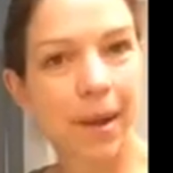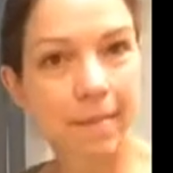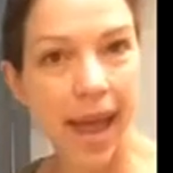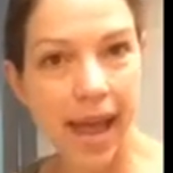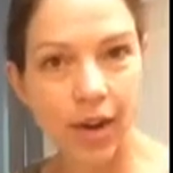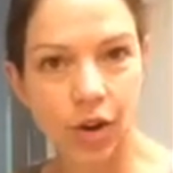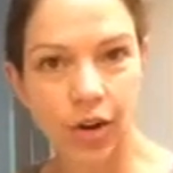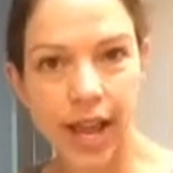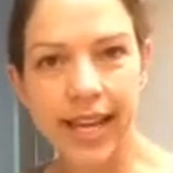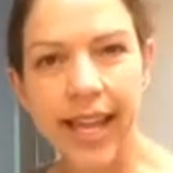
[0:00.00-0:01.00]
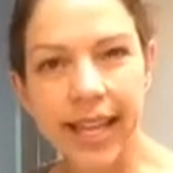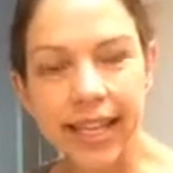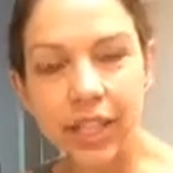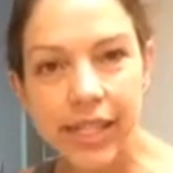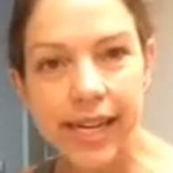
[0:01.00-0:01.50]
pan on and getting
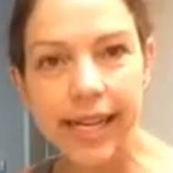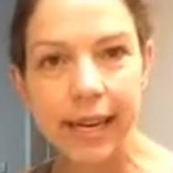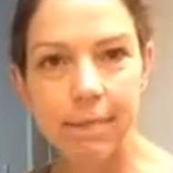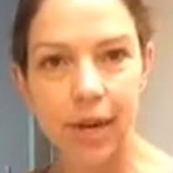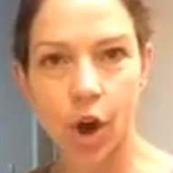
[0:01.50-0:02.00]
it just a little bit